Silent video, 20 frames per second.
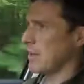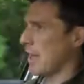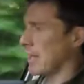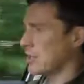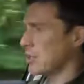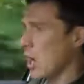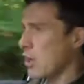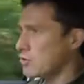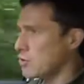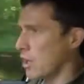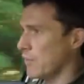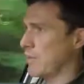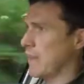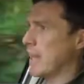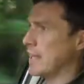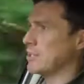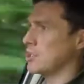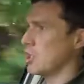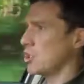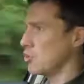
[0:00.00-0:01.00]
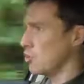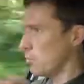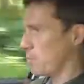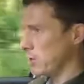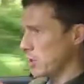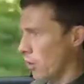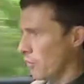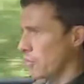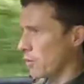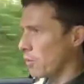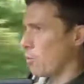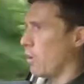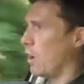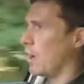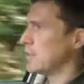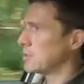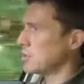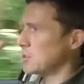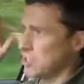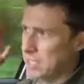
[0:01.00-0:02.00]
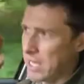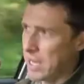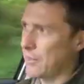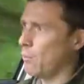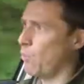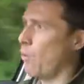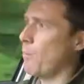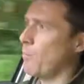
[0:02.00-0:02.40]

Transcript: yeah, don't drive the engine, you'll be none the wiser, just get the